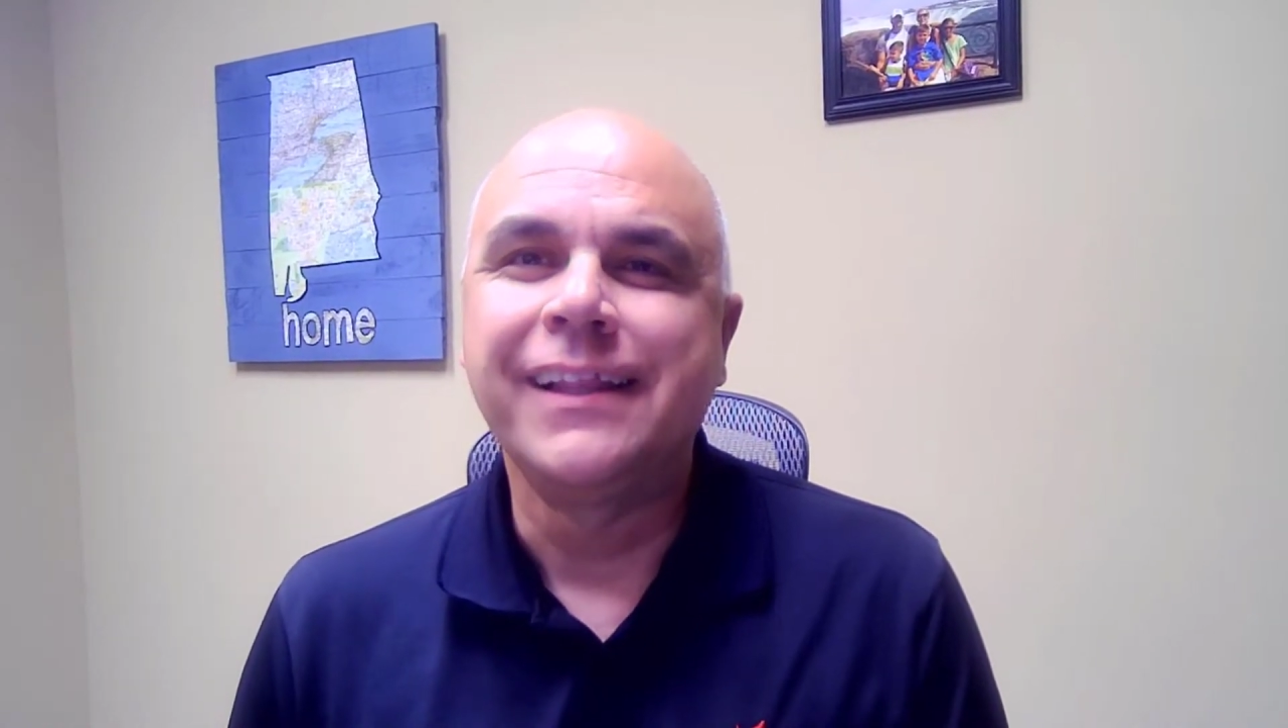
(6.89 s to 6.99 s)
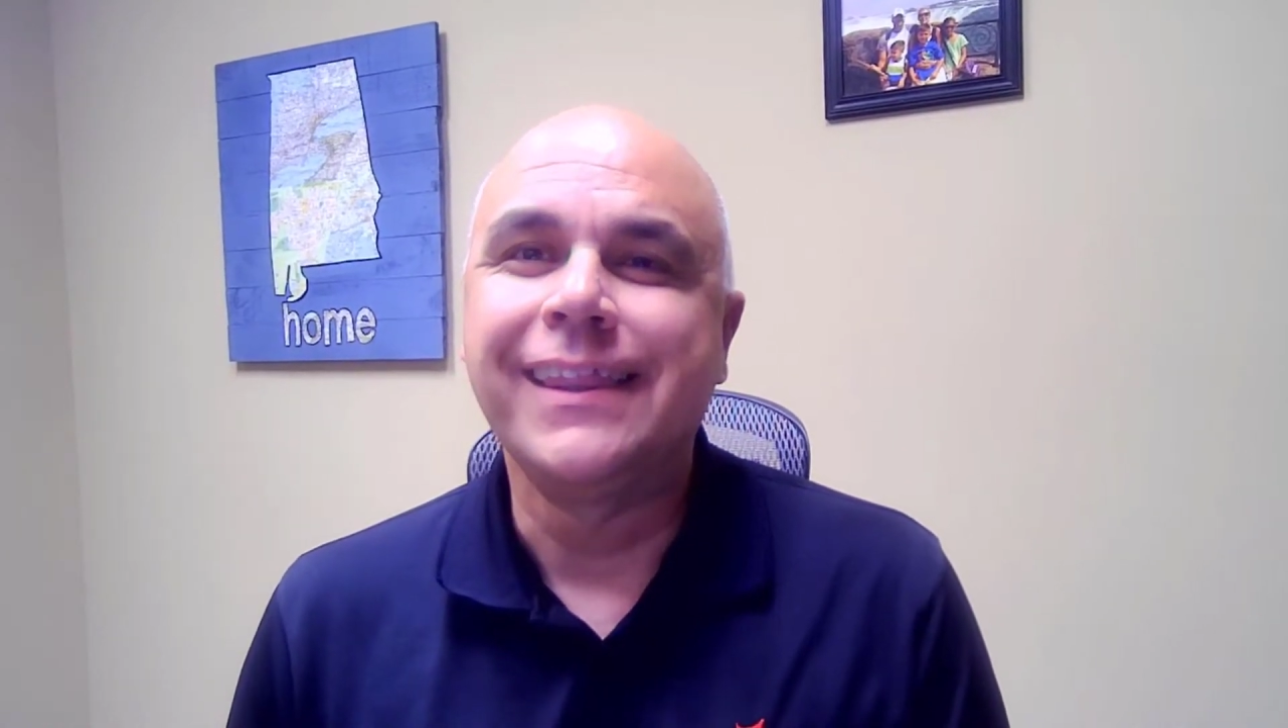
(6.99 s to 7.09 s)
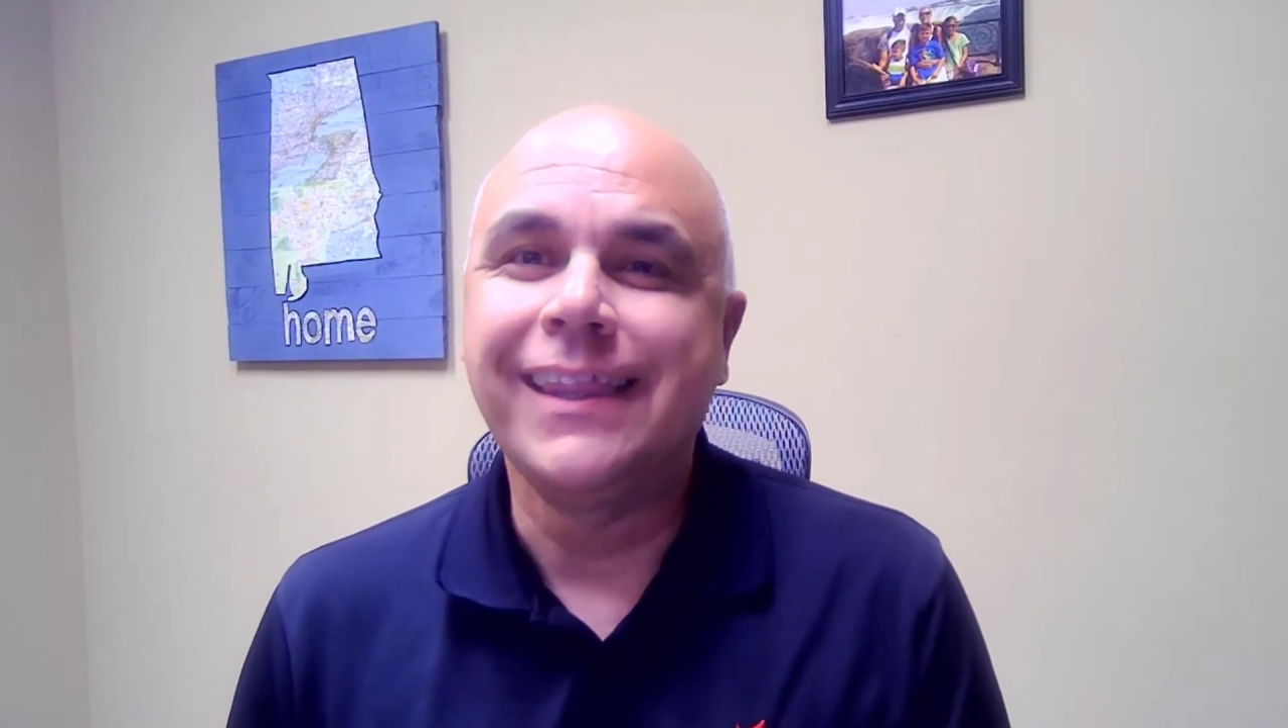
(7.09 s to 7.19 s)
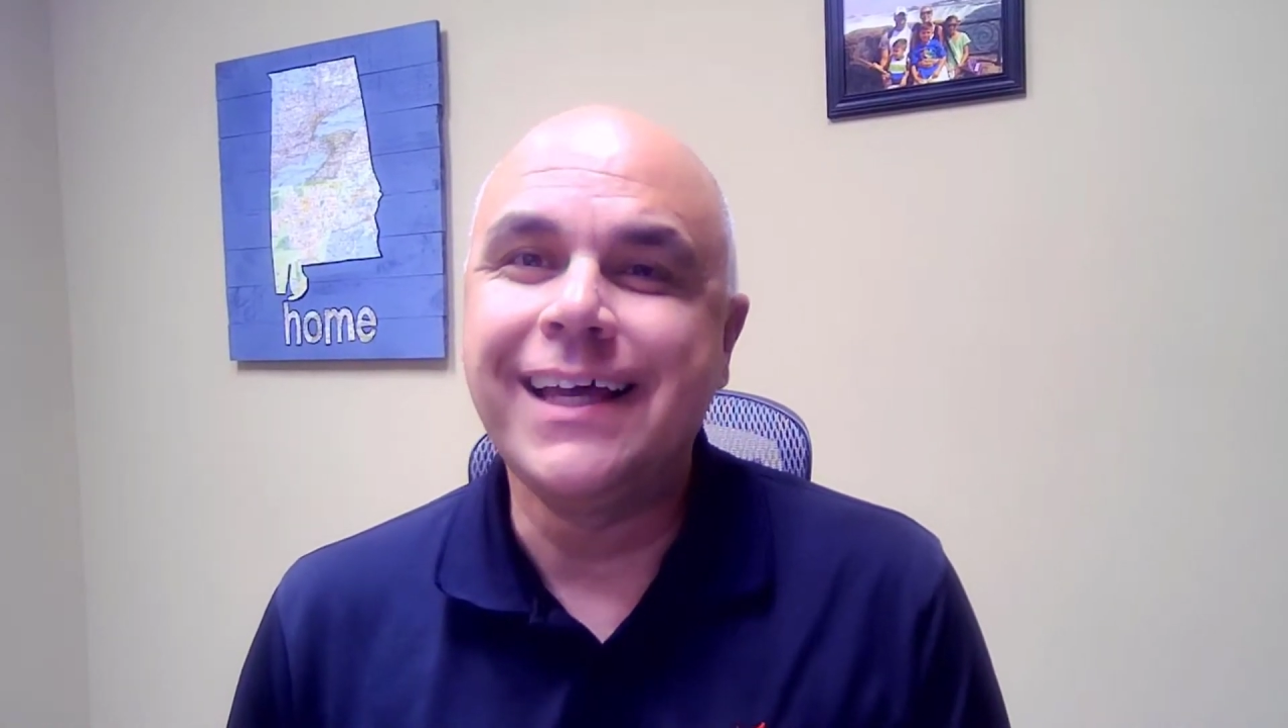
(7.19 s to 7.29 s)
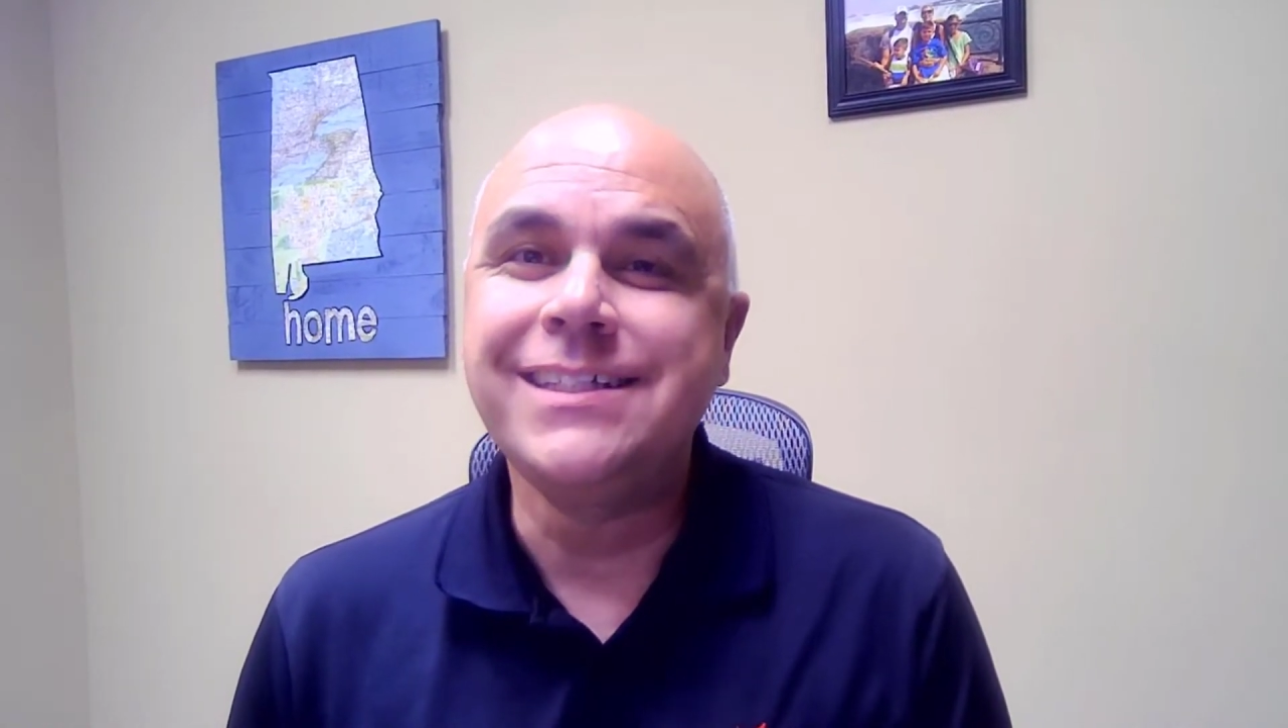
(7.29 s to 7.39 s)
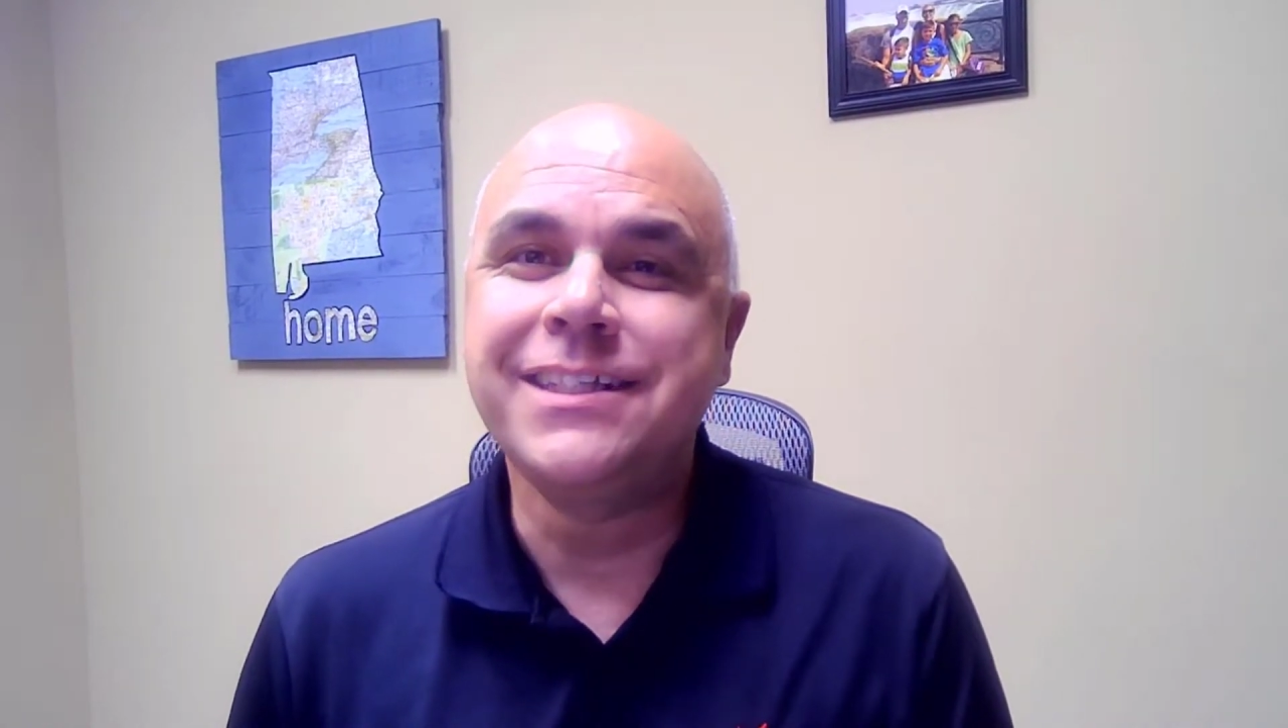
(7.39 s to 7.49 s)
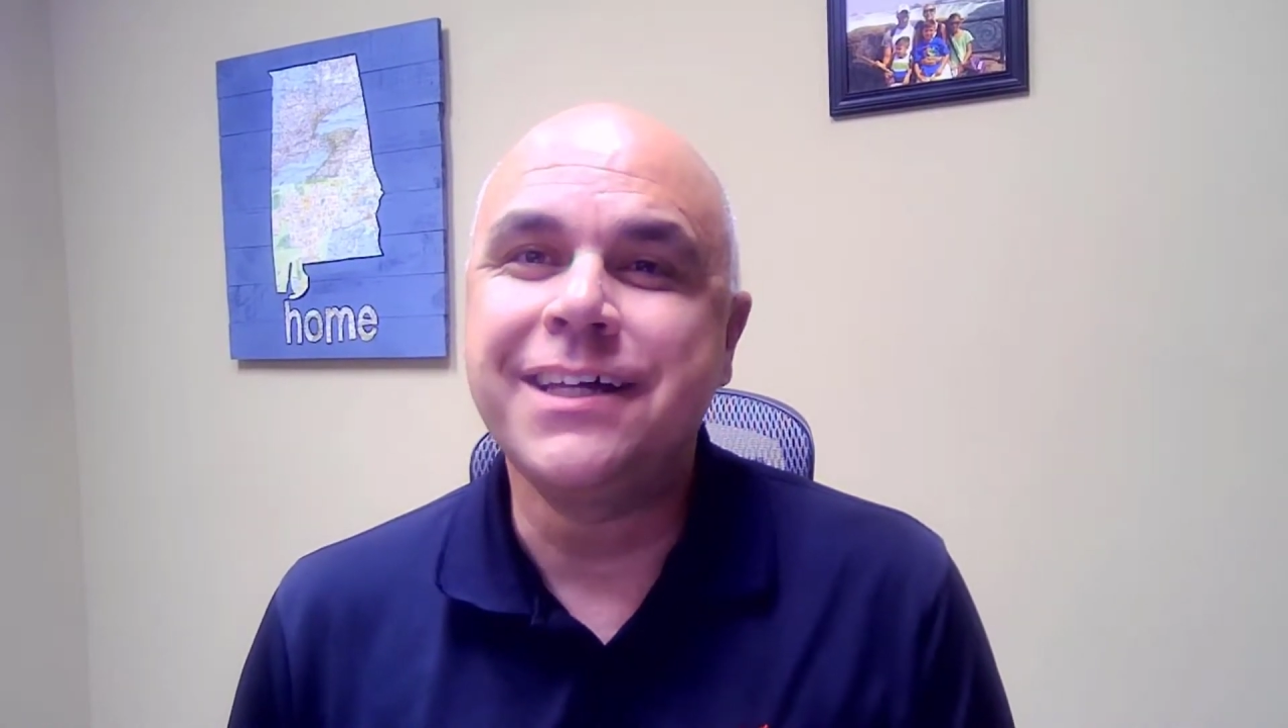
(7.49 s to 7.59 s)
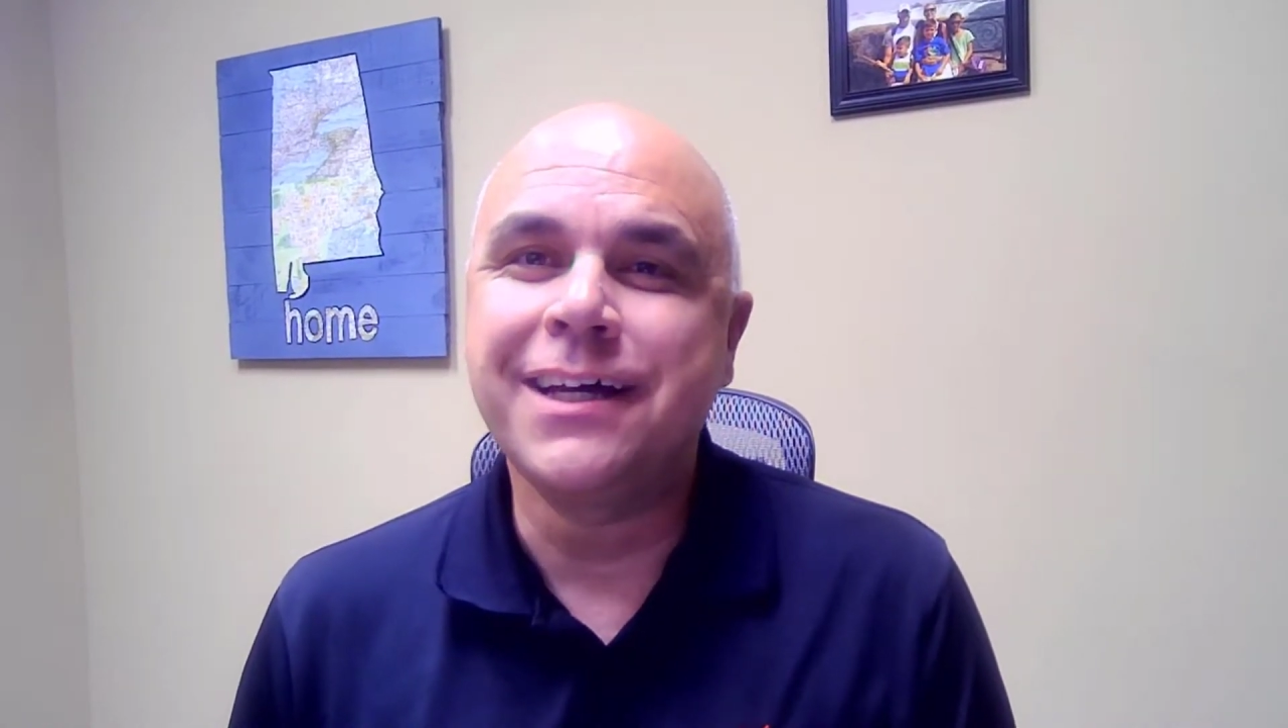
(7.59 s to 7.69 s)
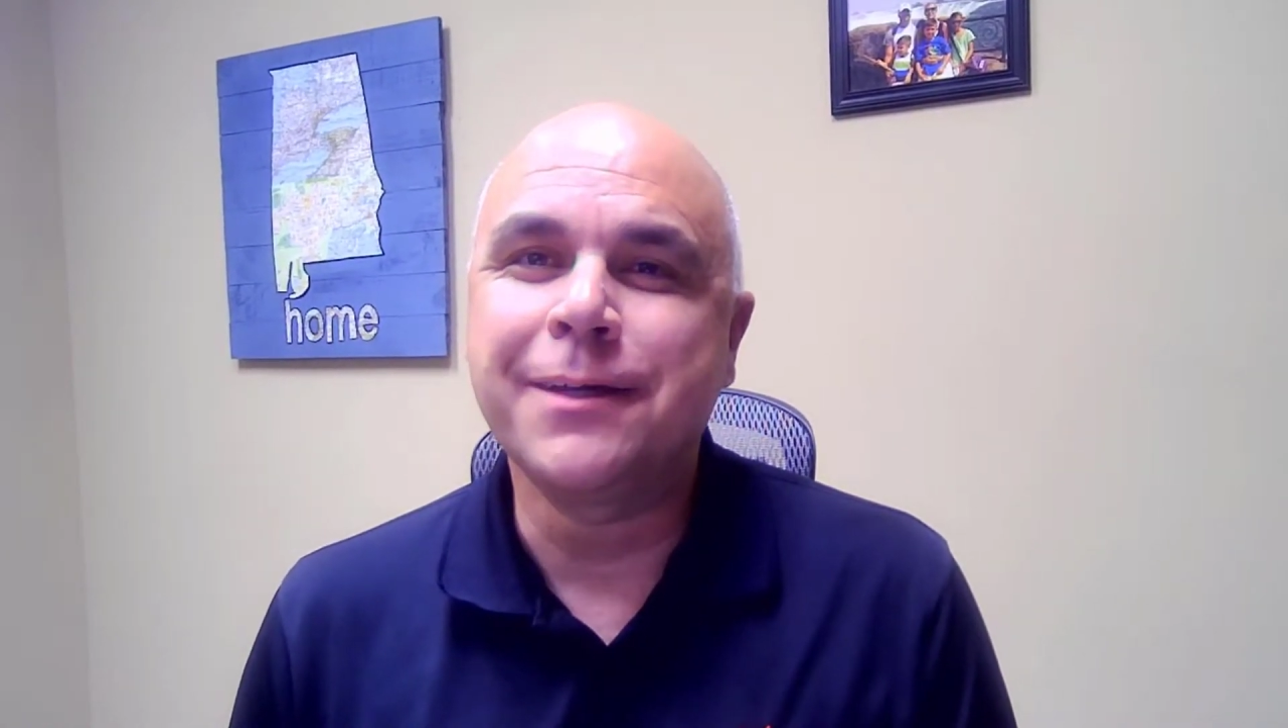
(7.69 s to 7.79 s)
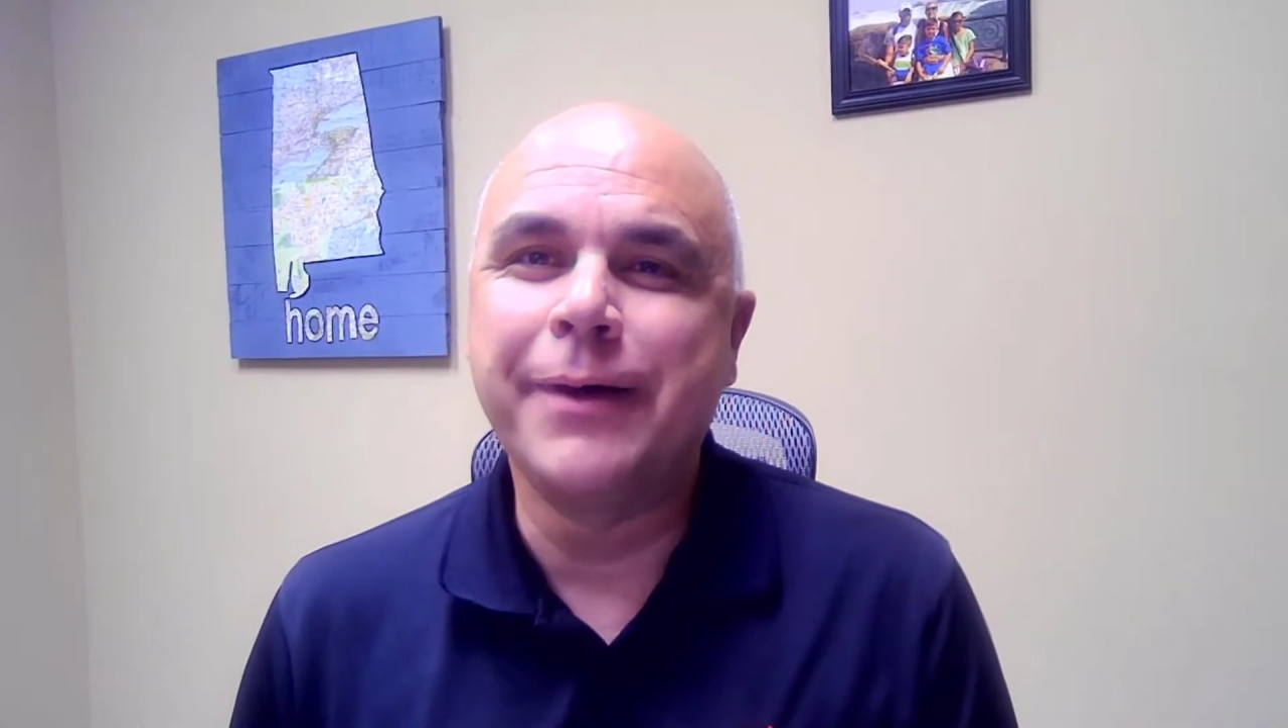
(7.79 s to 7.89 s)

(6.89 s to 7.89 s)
Let's talk